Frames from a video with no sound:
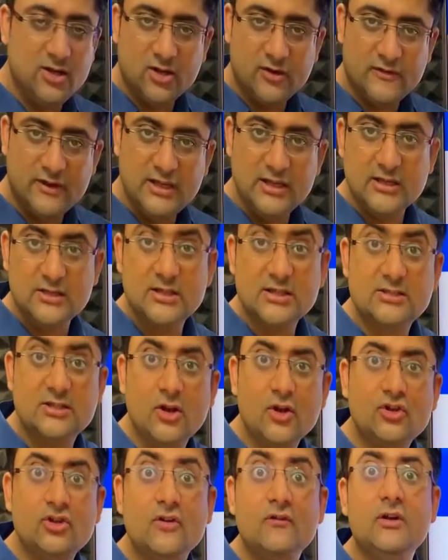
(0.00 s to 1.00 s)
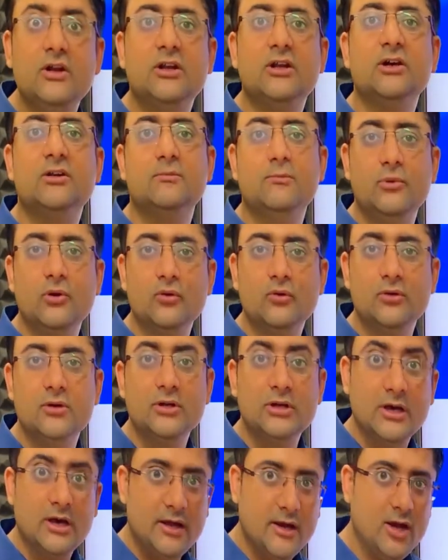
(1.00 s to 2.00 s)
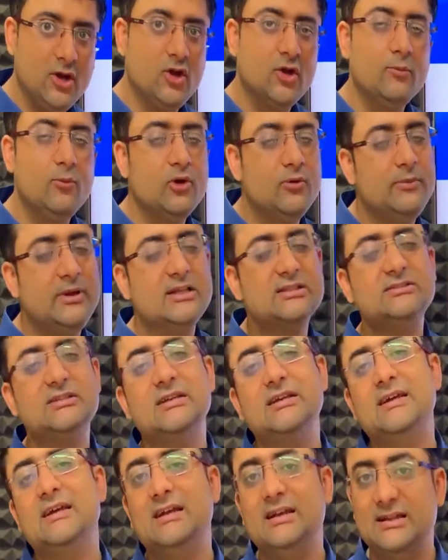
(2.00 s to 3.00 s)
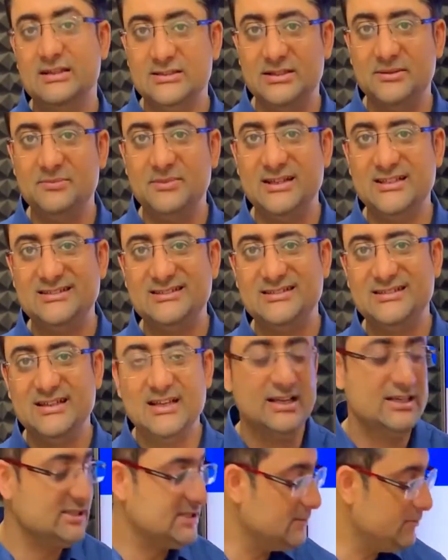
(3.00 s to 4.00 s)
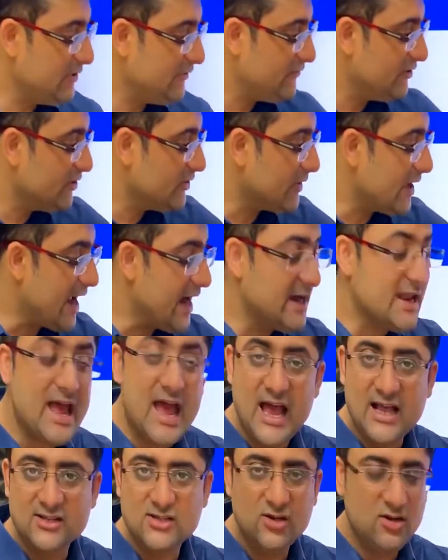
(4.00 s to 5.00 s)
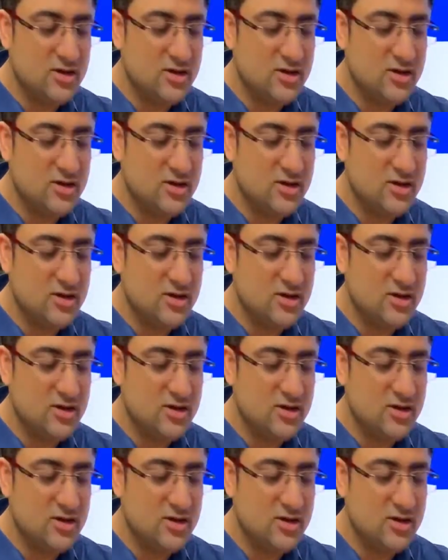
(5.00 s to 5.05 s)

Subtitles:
over here, this solution will turn blue. Red to blue means it is a base. Similarly, if you have to add an acid